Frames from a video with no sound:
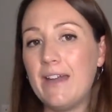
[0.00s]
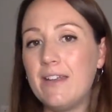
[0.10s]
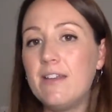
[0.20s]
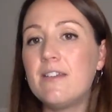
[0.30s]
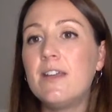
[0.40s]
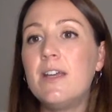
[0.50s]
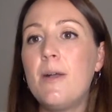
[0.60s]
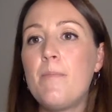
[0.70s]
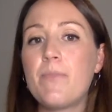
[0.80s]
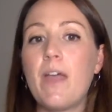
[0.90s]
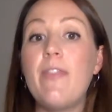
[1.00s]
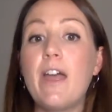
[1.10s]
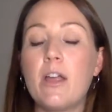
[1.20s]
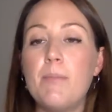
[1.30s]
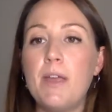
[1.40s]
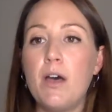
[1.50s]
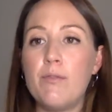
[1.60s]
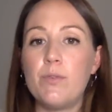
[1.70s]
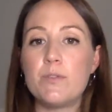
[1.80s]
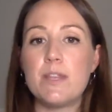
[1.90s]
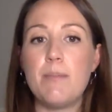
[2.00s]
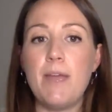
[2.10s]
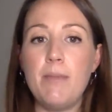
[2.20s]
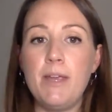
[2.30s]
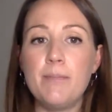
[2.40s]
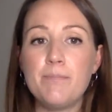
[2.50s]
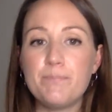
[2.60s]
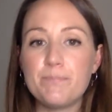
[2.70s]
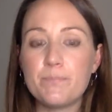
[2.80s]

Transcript: added and that can be harmful to the baby